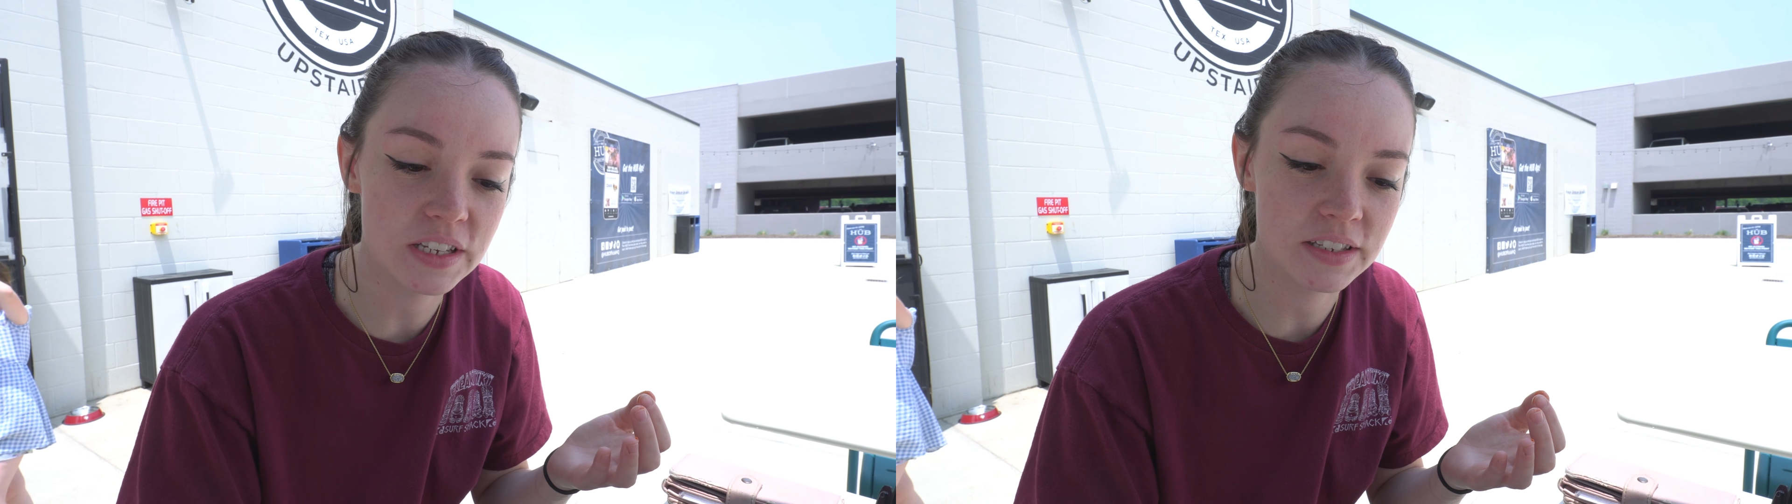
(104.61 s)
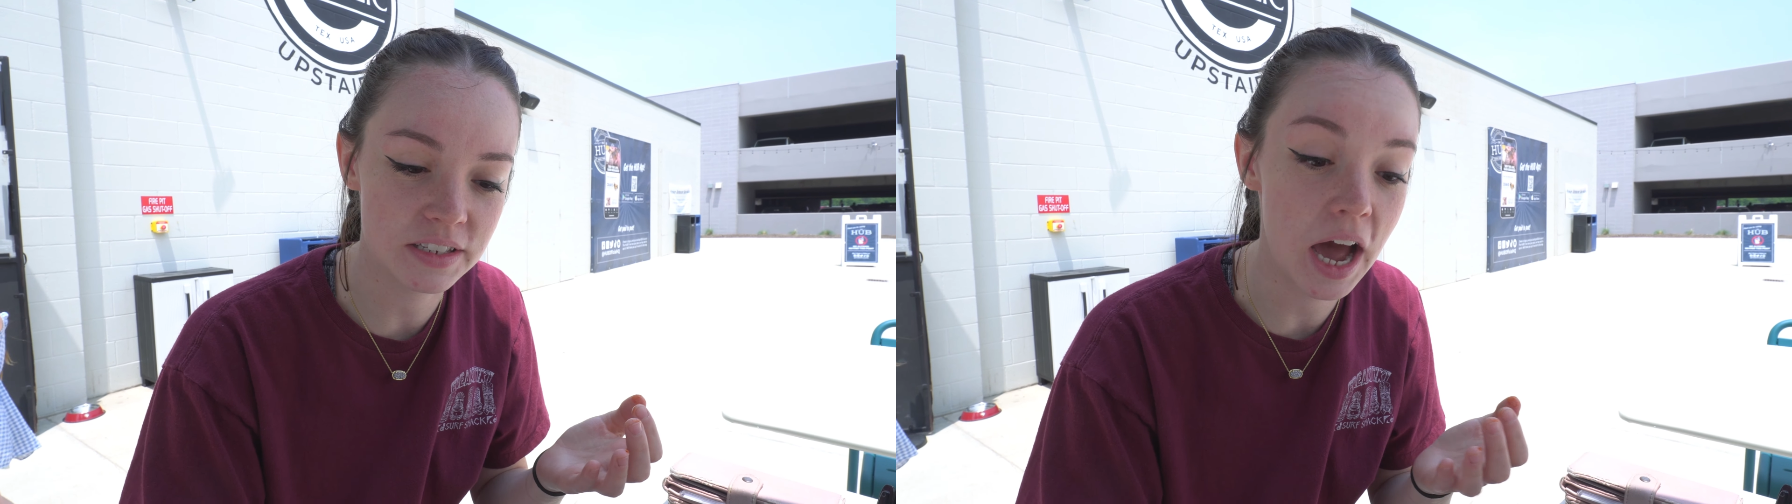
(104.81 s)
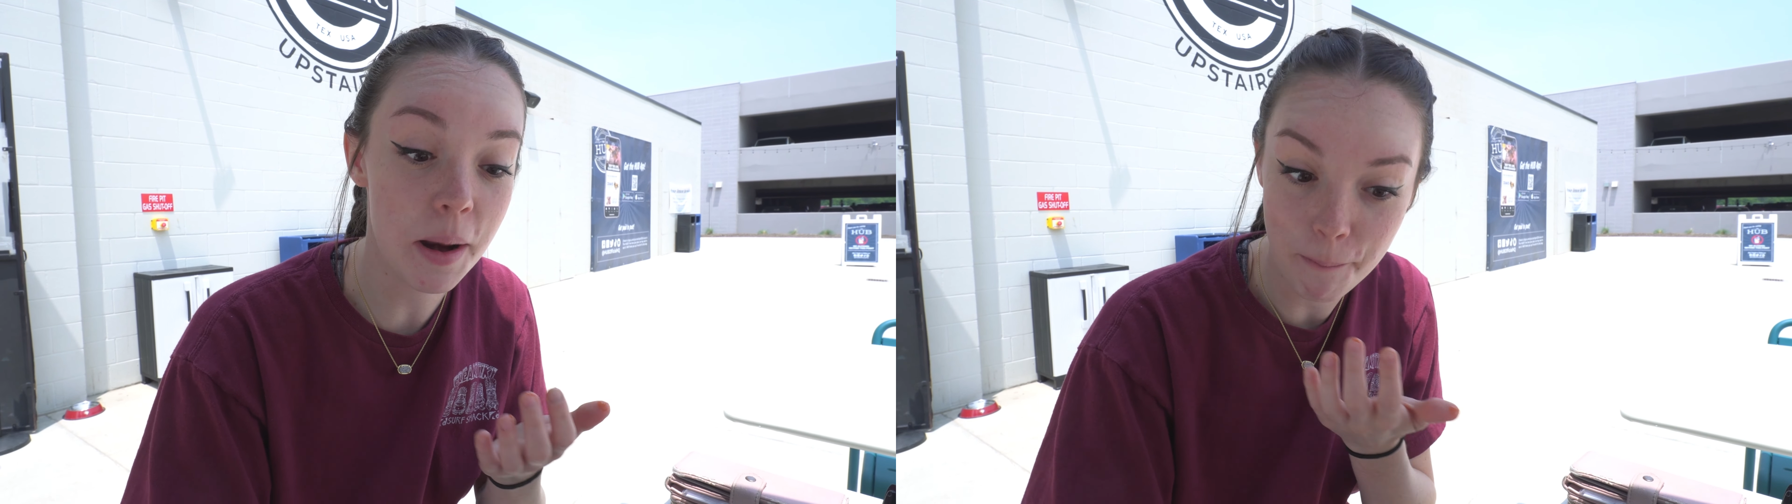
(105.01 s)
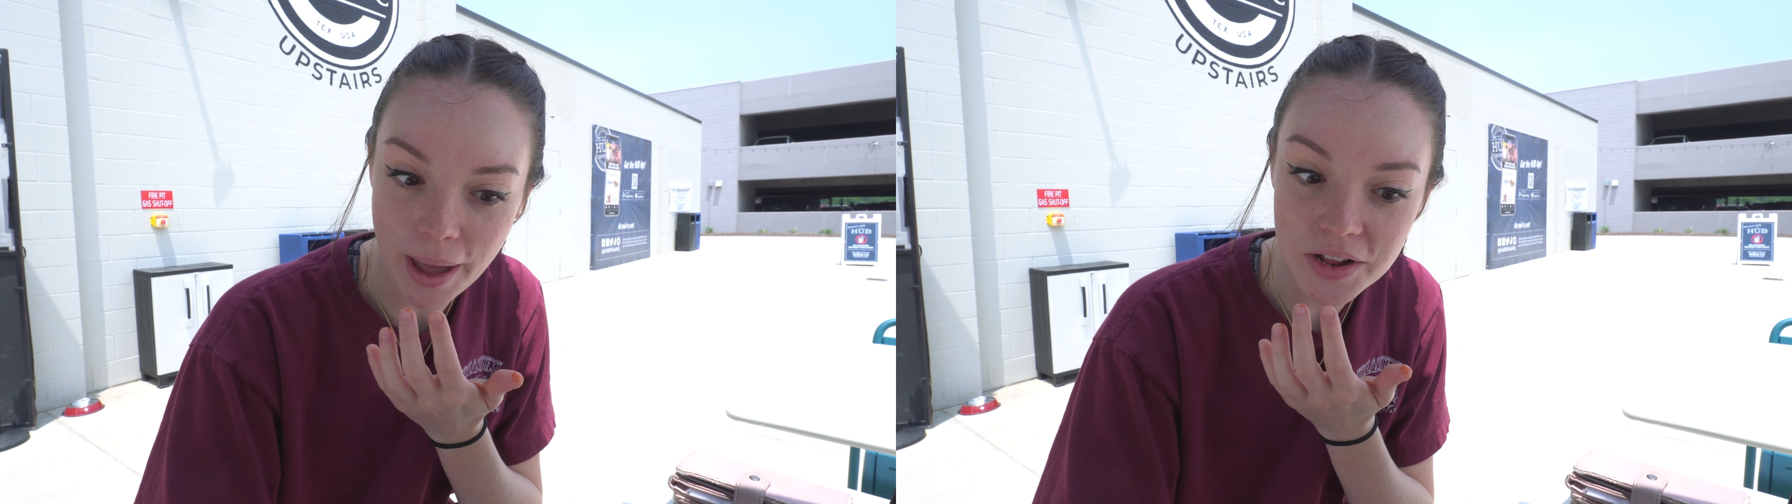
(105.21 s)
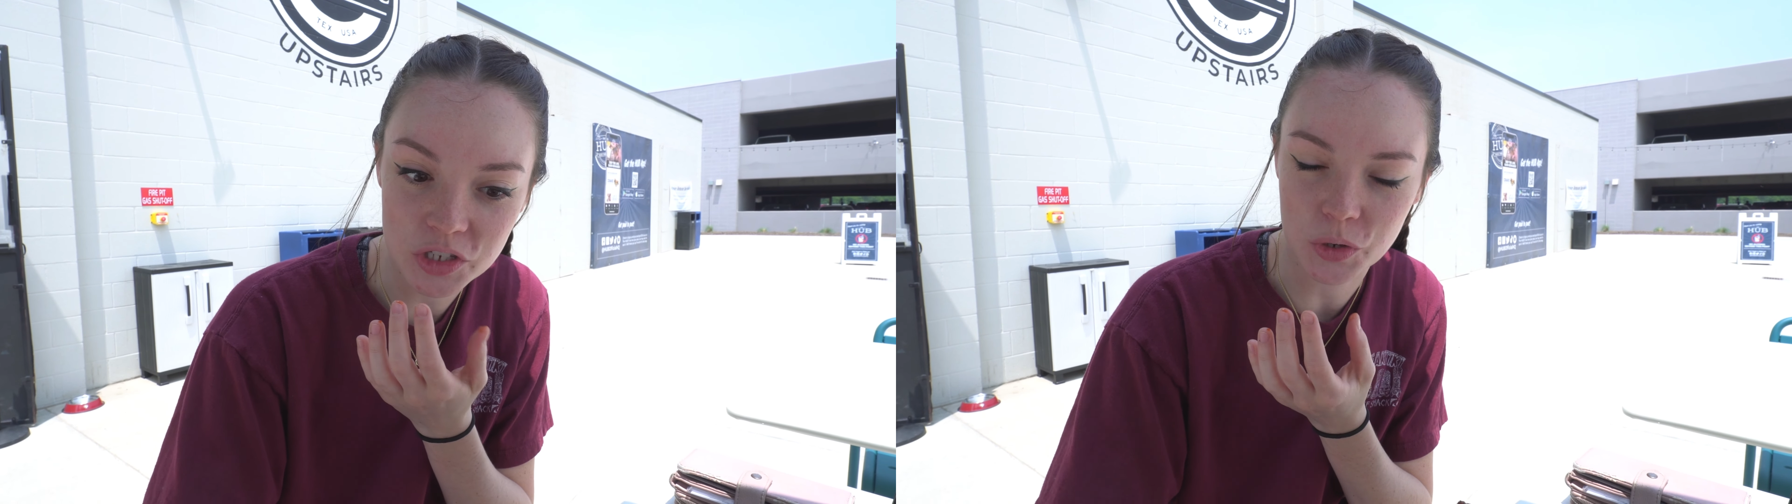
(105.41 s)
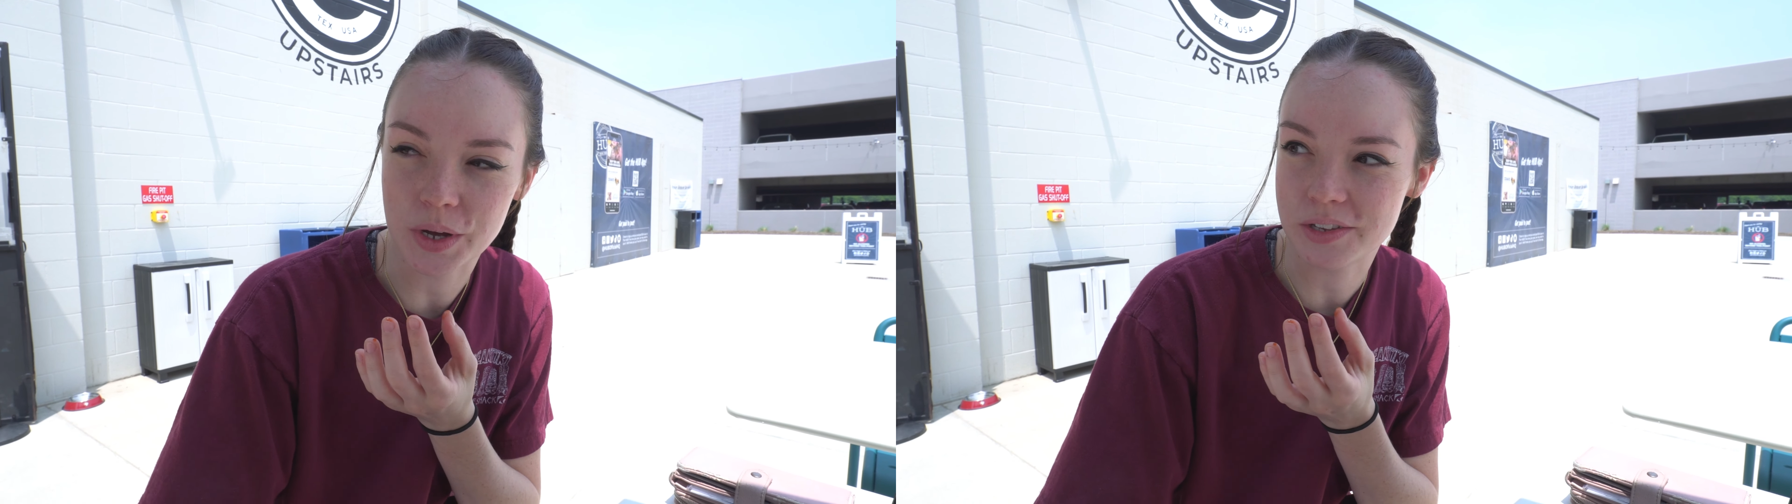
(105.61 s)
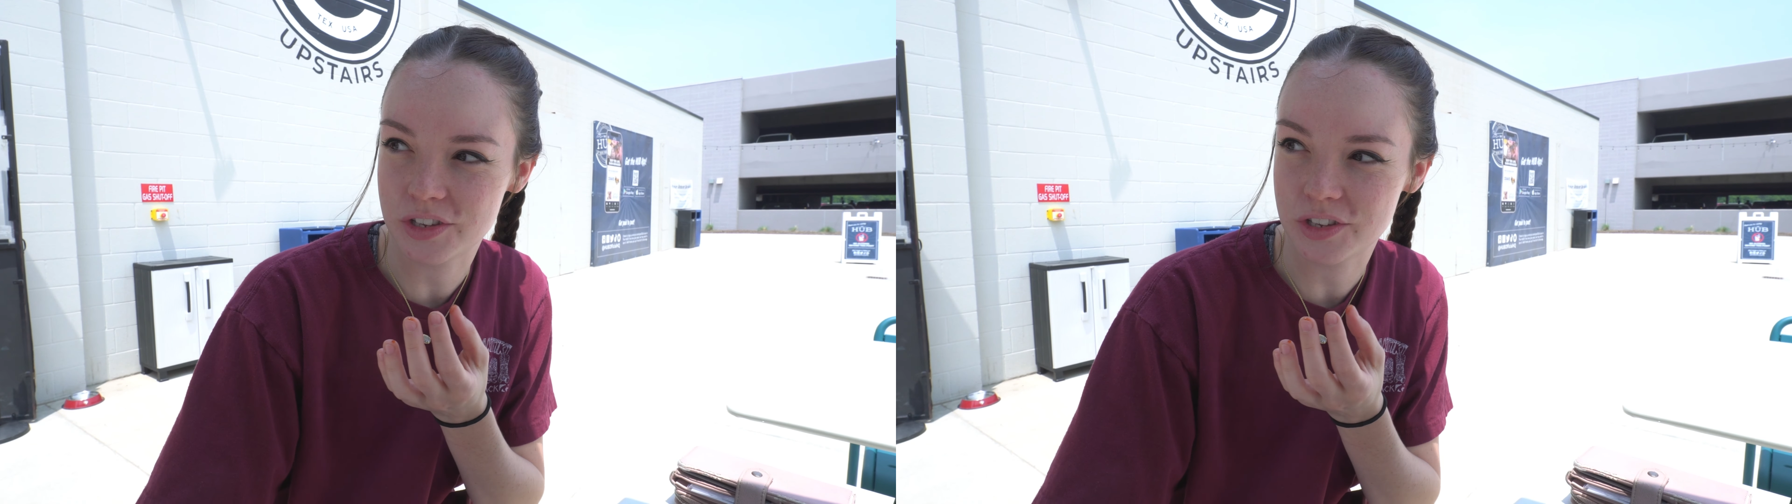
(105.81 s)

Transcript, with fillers: it's got a bite to it.